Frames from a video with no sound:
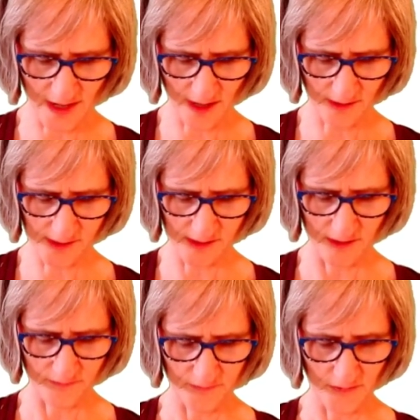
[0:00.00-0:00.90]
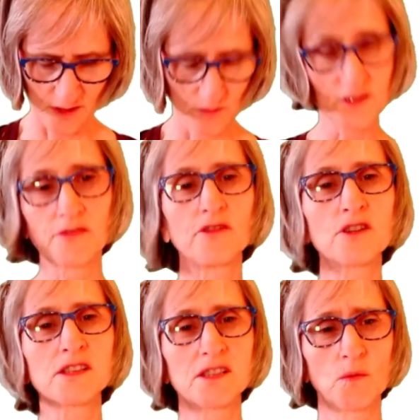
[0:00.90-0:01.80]
else who is
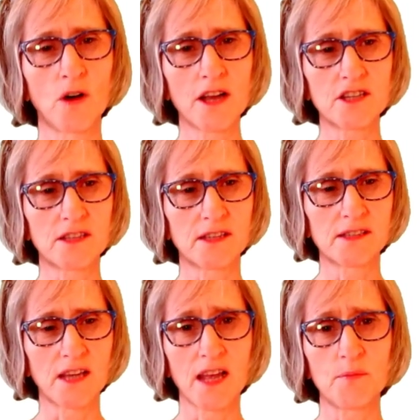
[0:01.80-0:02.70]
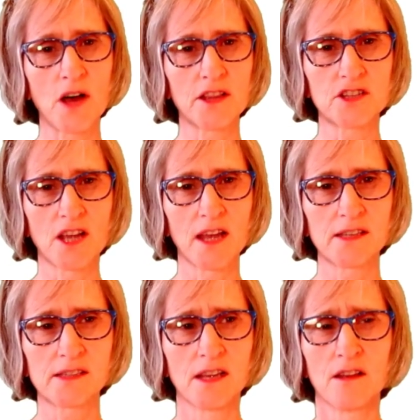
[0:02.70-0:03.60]
forced to watch this, I apologize.